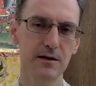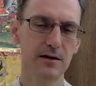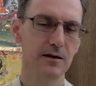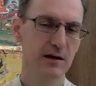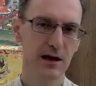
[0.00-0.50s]

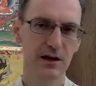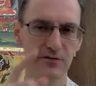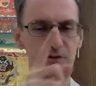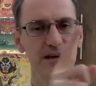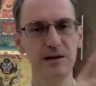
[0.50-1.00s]
And if you
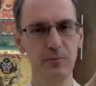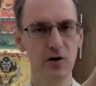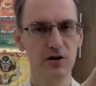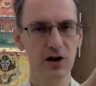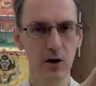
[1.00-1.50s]
keep on
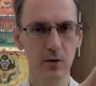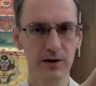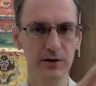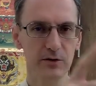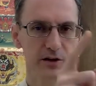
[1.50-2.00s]
going, you
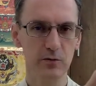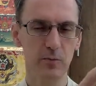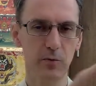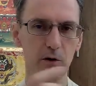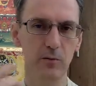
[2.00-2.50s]
get to a point
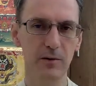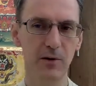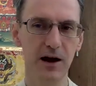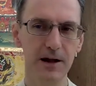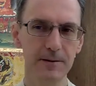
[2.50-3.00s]
whereby
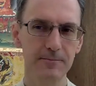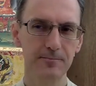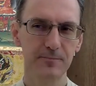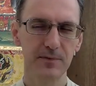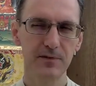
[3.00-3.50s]

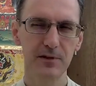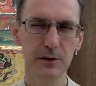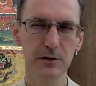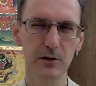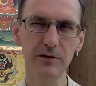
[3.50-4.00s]
these don't
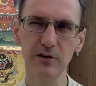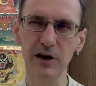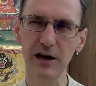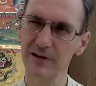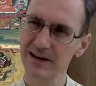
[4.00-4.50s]
even kind of
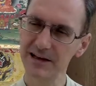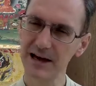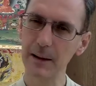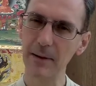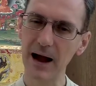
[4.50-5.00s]
like come
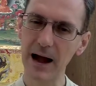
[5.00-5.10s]
up.